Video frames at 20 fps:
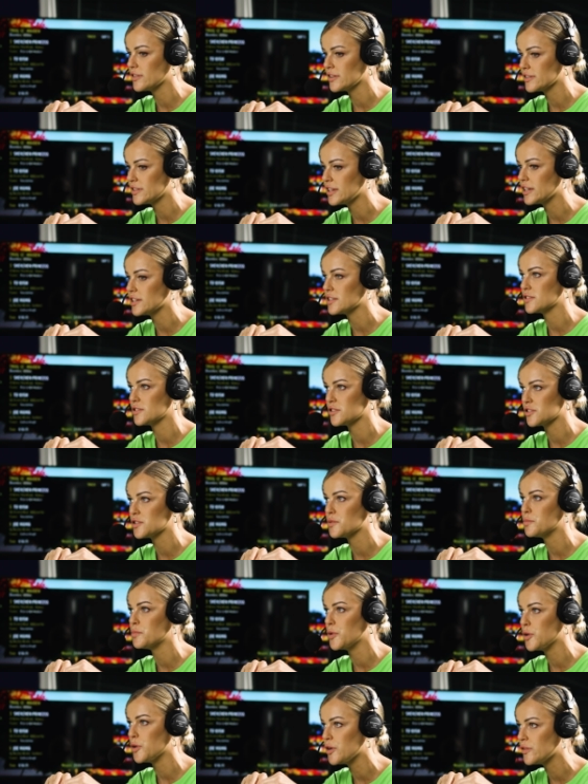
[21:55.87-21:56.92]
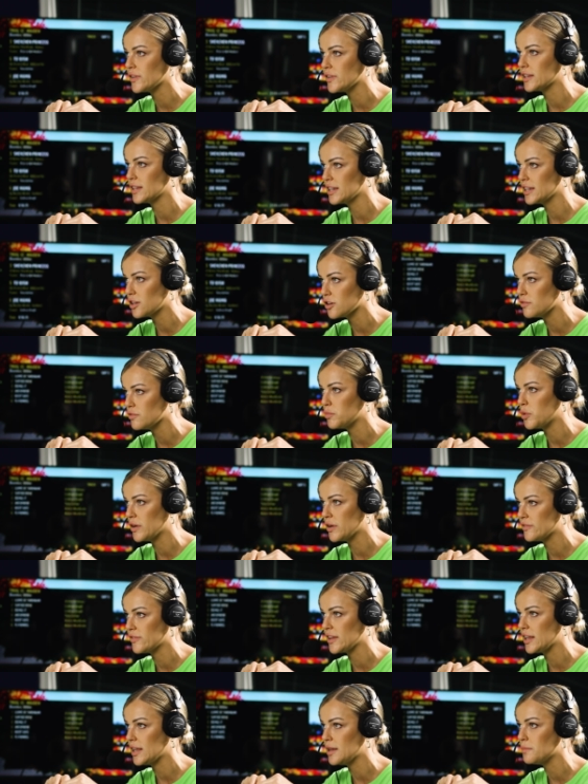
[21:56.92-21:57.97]
and I think it's just the perfect kick-off
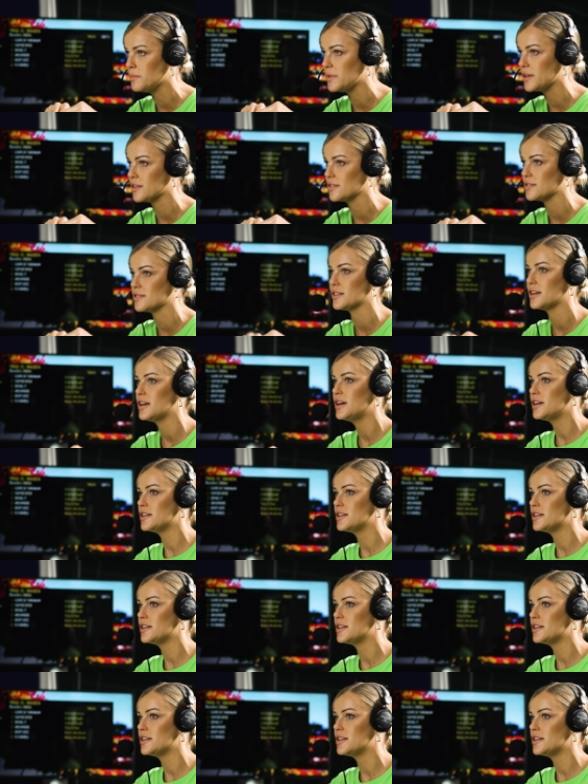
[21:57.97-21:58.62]
point for him because